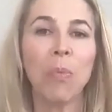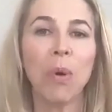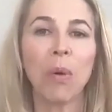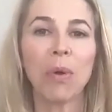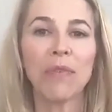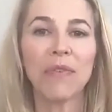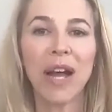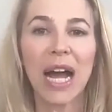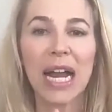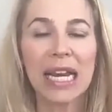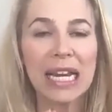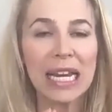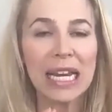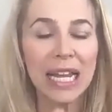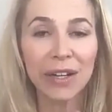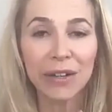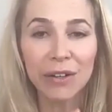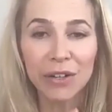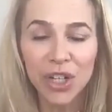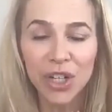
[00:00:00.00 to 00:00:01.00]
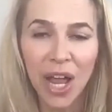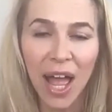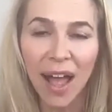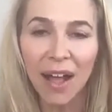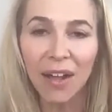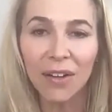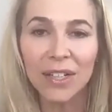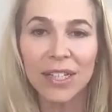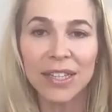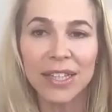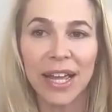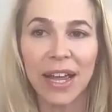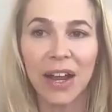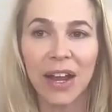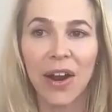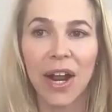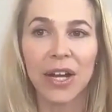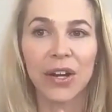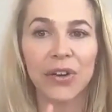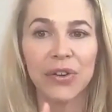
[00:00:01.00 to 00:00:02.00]
But we've got an inner child in
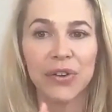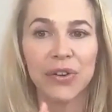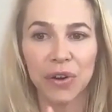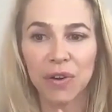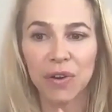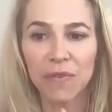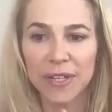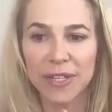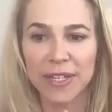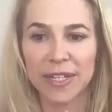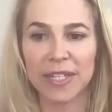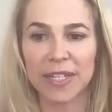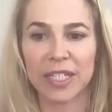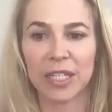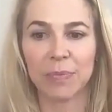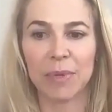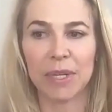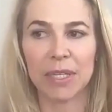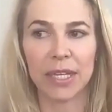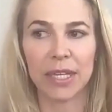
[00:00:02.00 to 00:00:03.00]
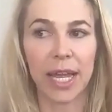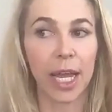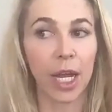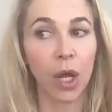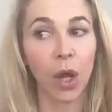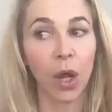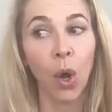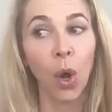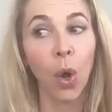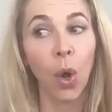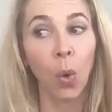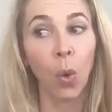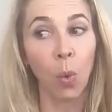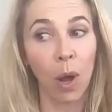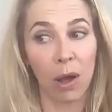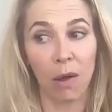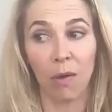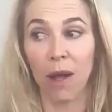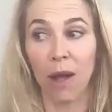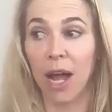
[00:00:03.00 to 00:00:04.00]
there and a nervous system that's like,
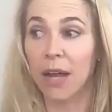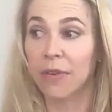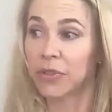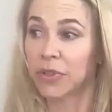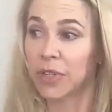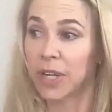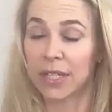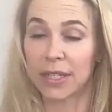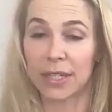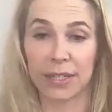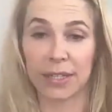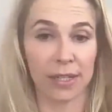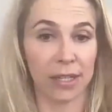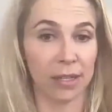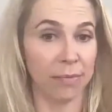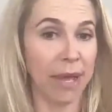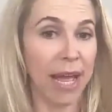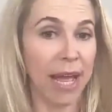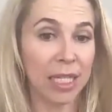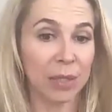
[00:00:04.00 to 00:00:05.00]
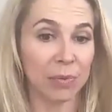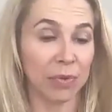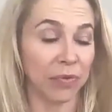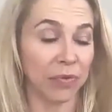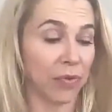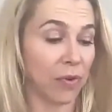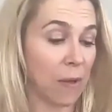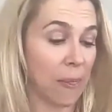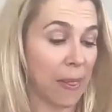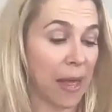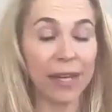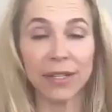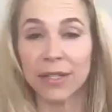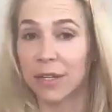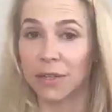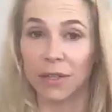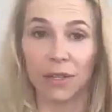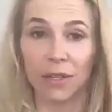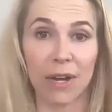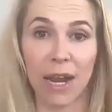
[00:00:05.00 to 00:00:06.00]
well, I've trusted in the past before and that
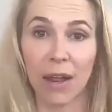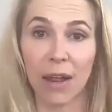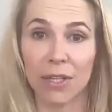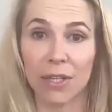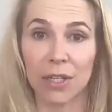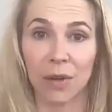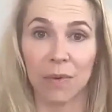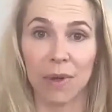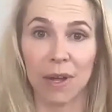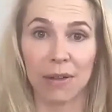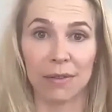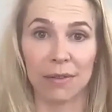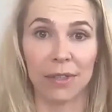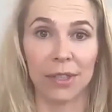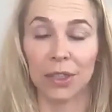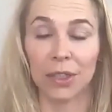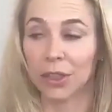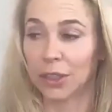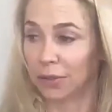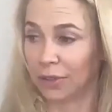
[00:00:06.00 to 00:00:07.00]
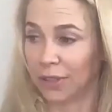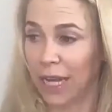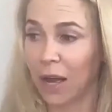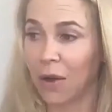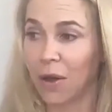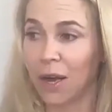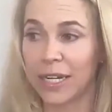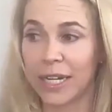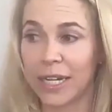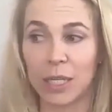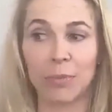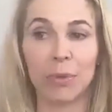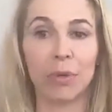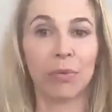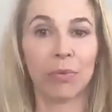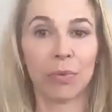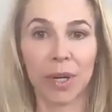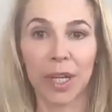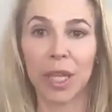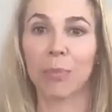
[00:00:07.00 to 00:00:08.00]
didn't turn out so well. So now I need to be
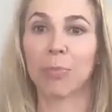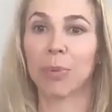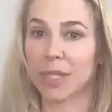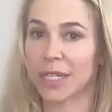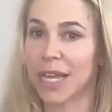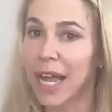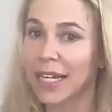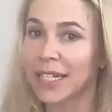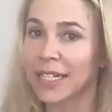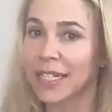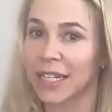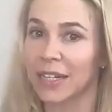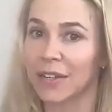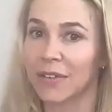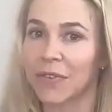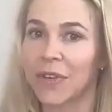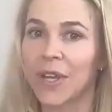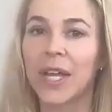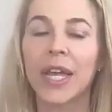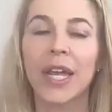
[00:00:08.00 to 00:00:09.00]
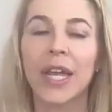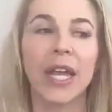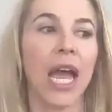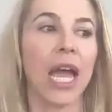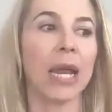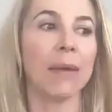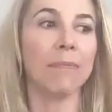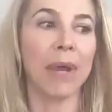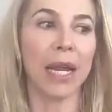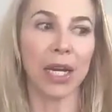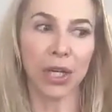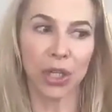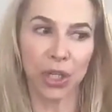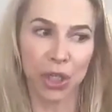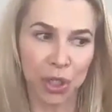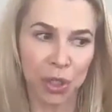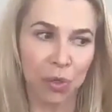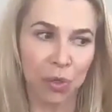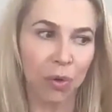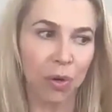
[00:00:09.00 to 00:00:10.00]
really protective and make
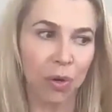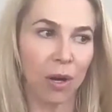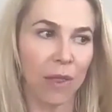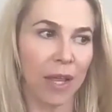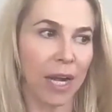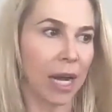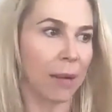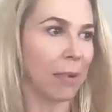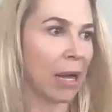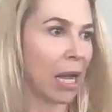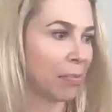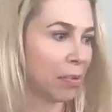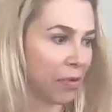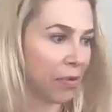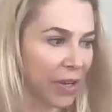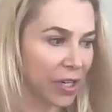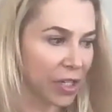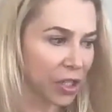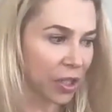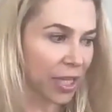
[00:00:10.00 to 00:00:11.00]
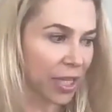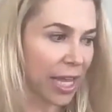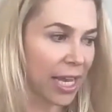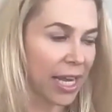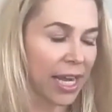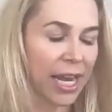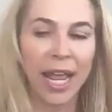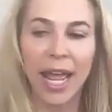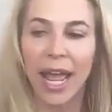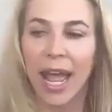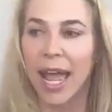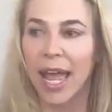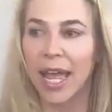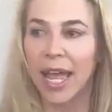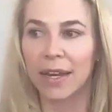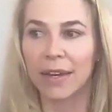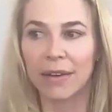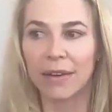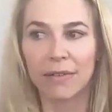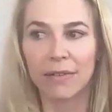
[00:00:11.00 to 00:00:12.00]
sure that I'm hyper vigilant
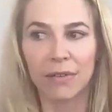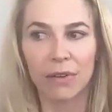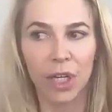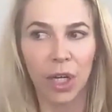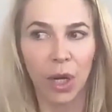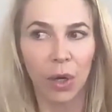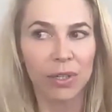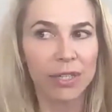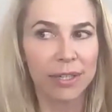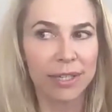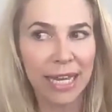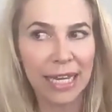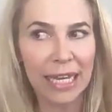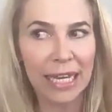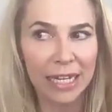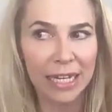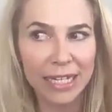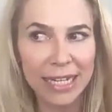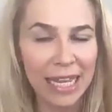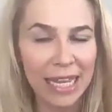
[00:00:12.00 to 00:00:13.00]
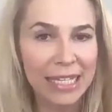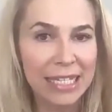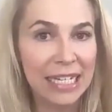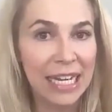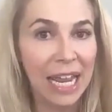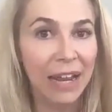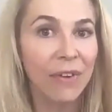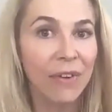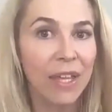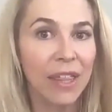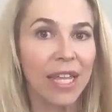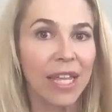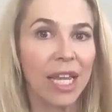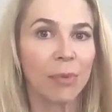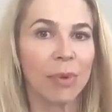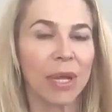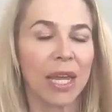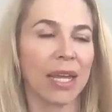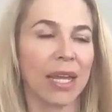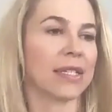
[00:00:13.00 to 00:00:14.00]
and, second guessing
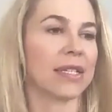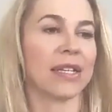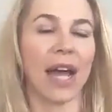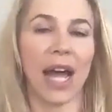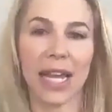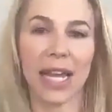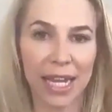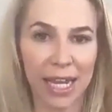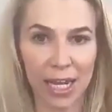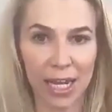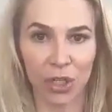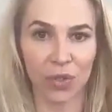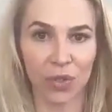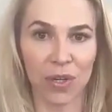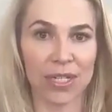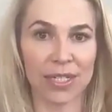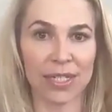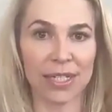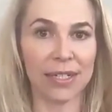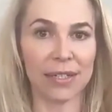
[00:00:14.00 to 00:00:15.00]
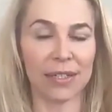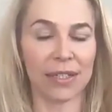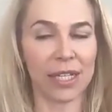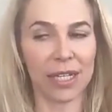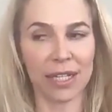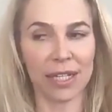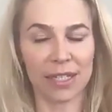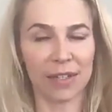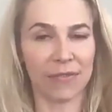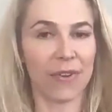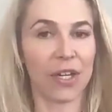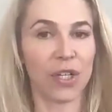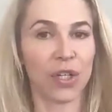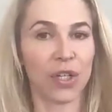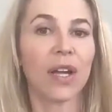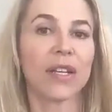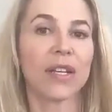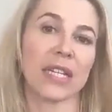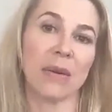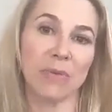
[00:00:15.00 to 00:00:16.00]
everything, because I can't trust easily. Because if I
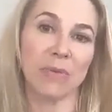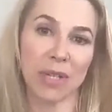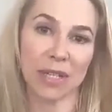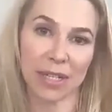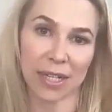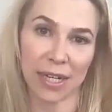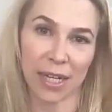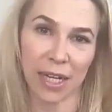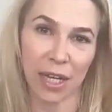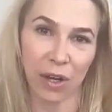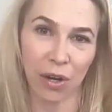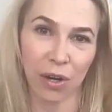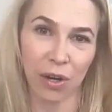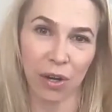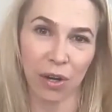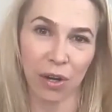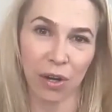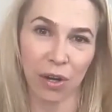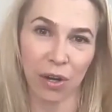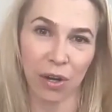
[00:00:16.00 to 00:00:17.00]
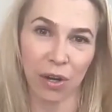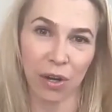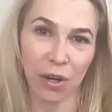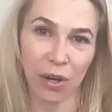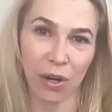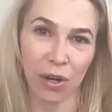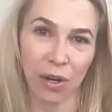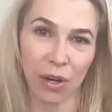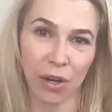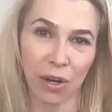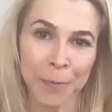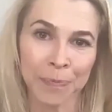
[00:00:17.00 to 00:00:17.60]
trust, I'm just going to get hurt.